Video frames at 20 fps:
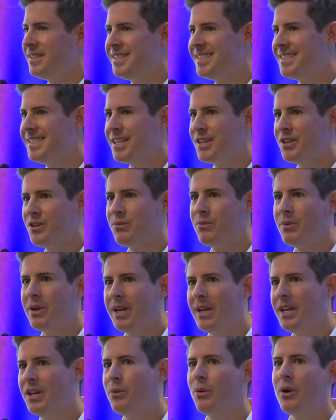didn't
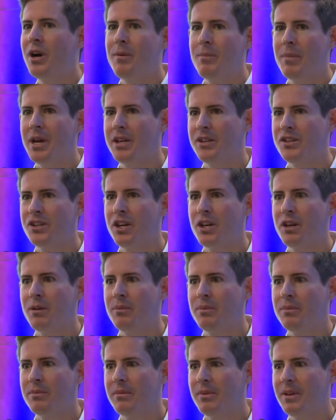really quite match up.
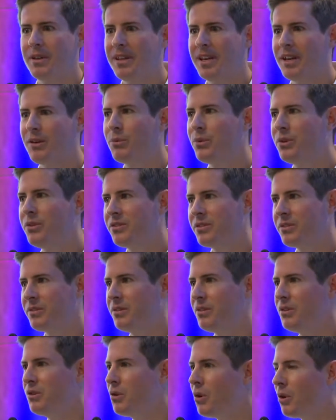And that was
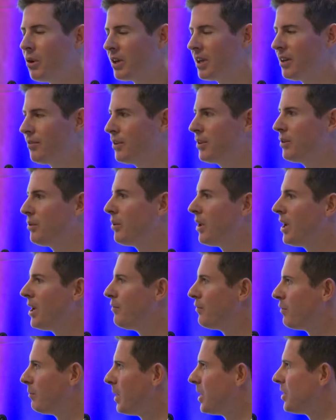not giving the right
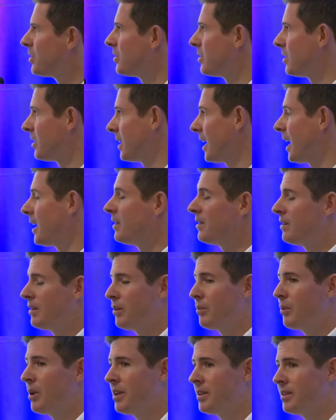information to the candidate at
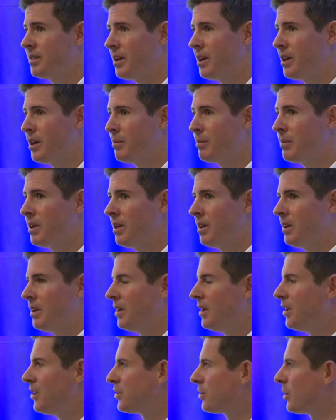the right time.
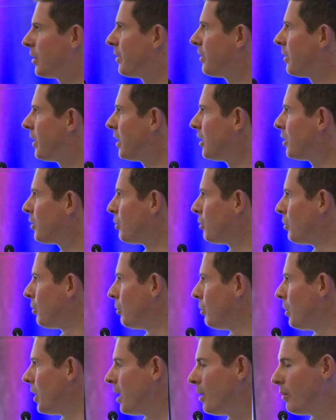So I think
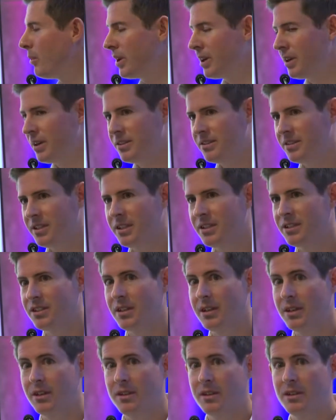where we're going to see a
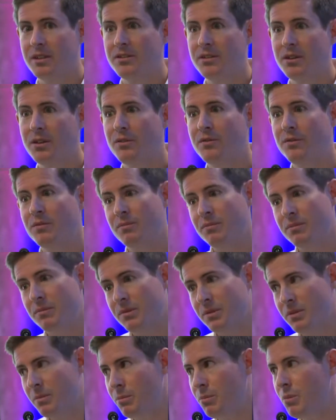sort of
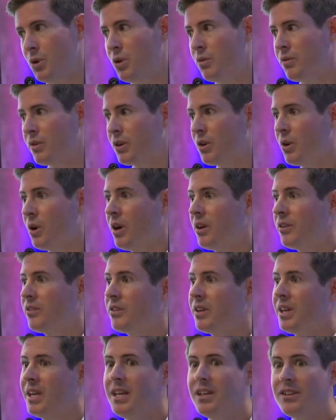move
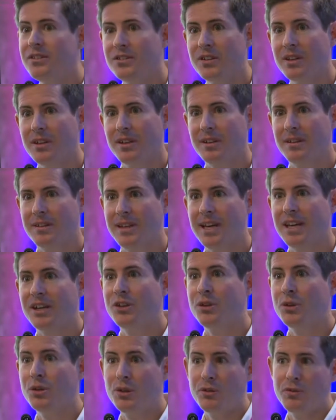across is that
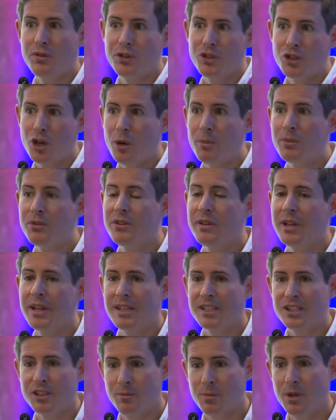Google for Jobs and that
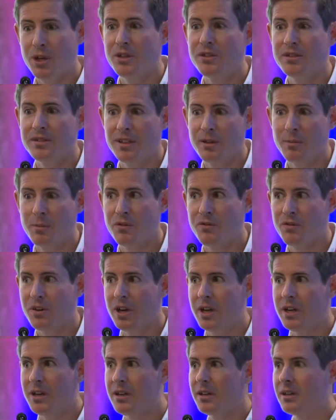experience they're
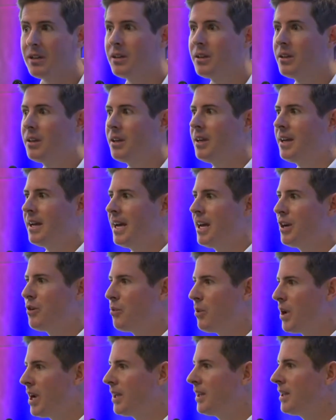providing and
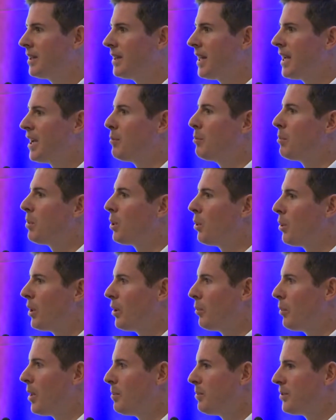ranking that employer
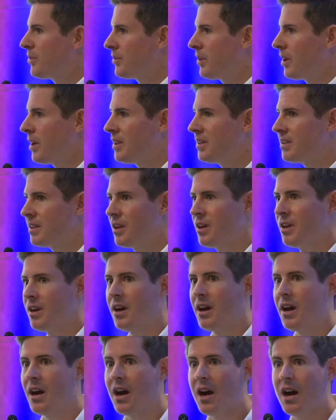website
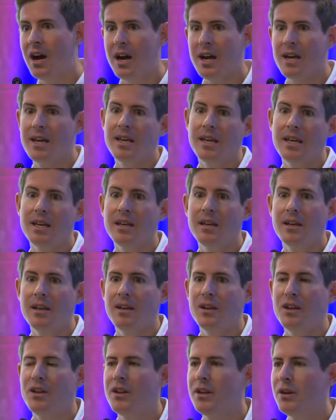highly.
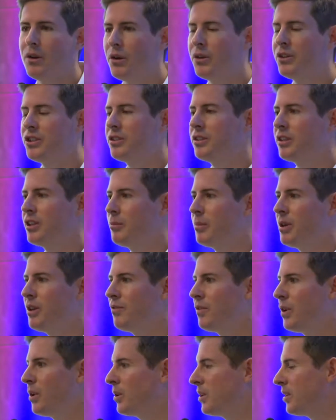They're not just going to be
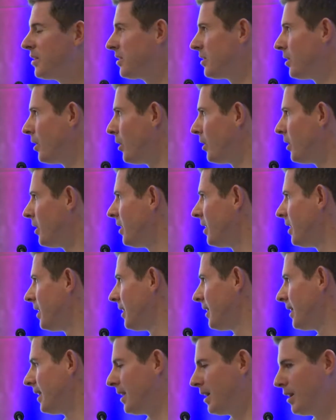focused on
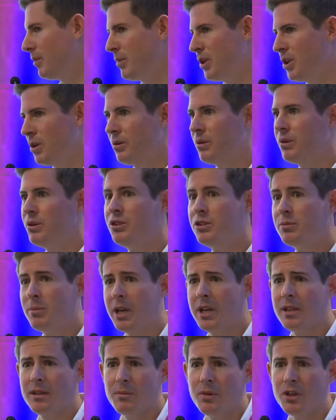who's
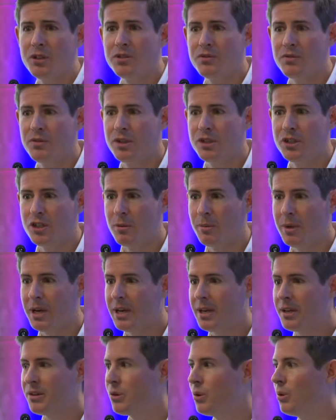paying the most for a job
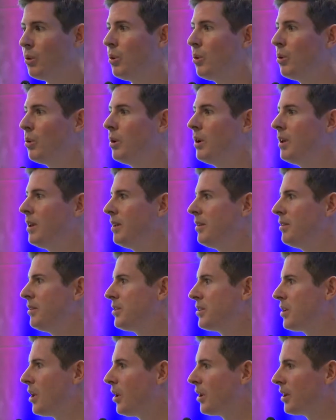ad or
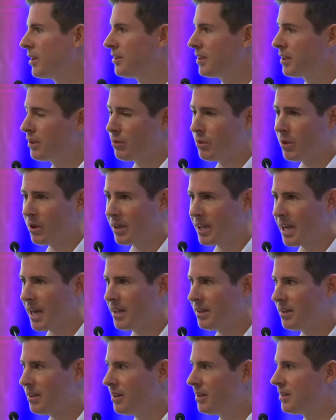targeting the wrong
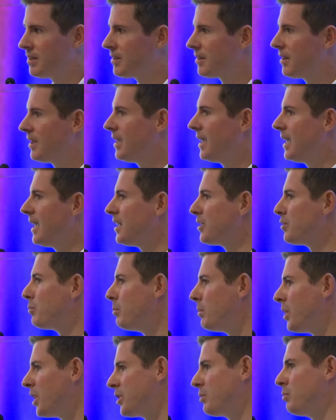candidates. It's
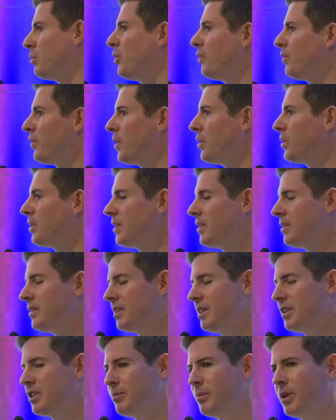much more focused,
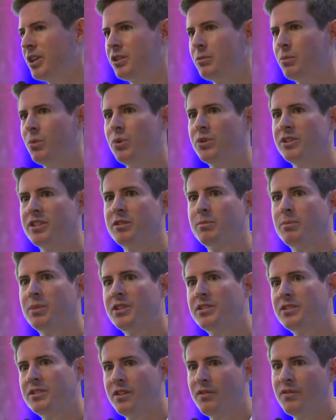it's much more
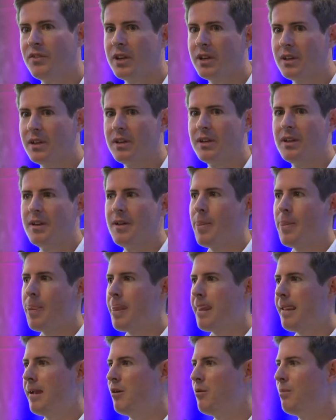specific,
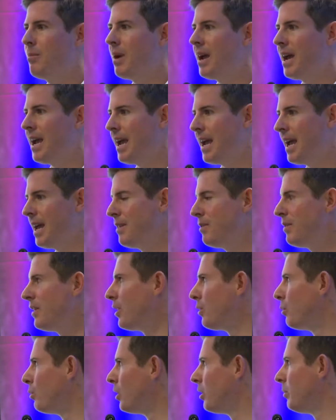and
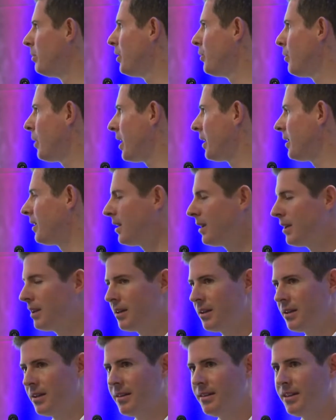they will be
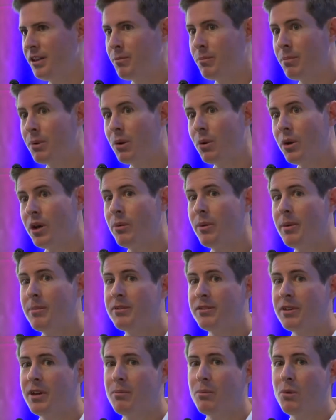ranking the employer
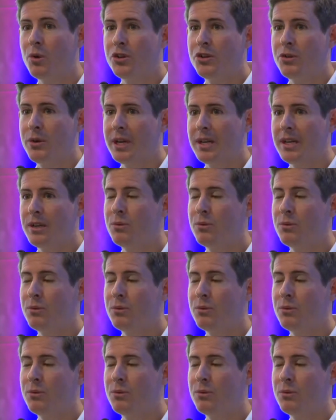website more directly,